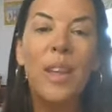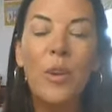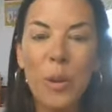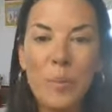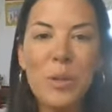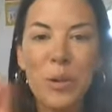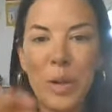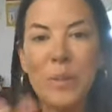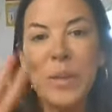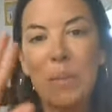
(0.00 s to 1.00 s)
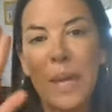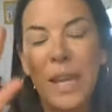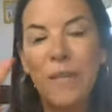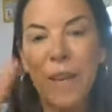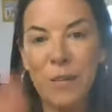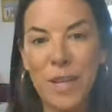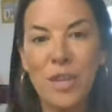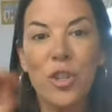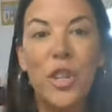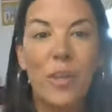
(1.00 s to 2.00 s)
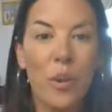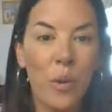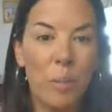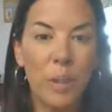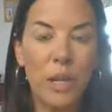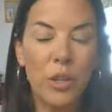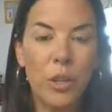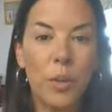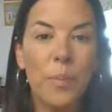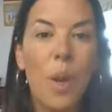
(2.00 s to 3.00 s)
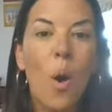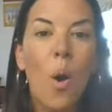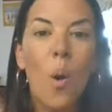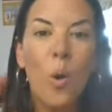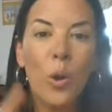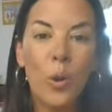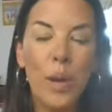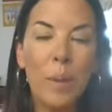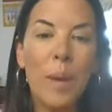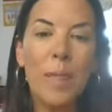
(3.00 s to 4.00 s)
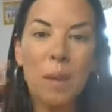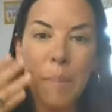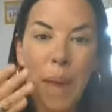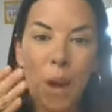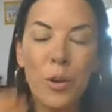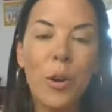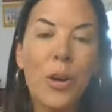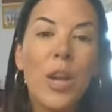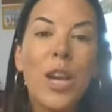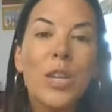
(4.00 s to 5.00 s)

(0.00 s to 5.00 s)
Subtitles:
cream to cream meaning foundation and then cream blusher, or cream and then powder.